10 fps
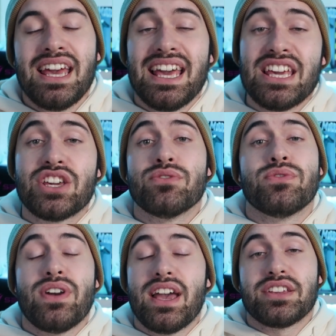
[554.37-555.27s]
he
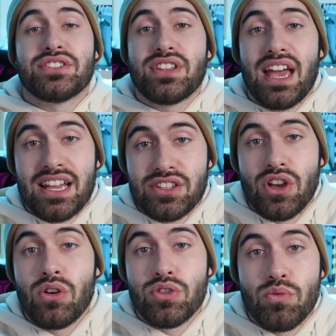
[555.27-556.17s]
confessed and
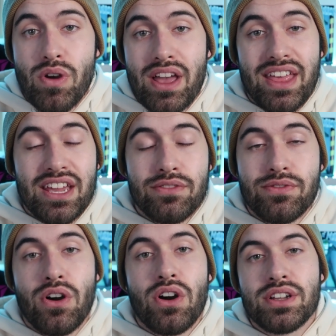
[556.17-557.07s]
told them where they could
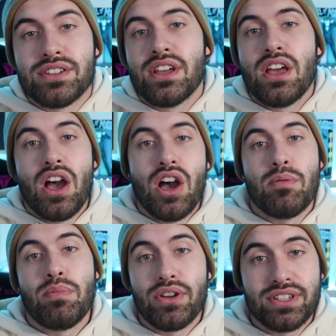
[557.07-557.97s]
find
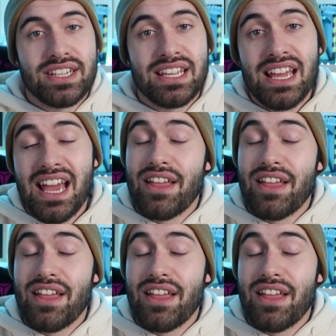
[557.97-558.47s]
her body.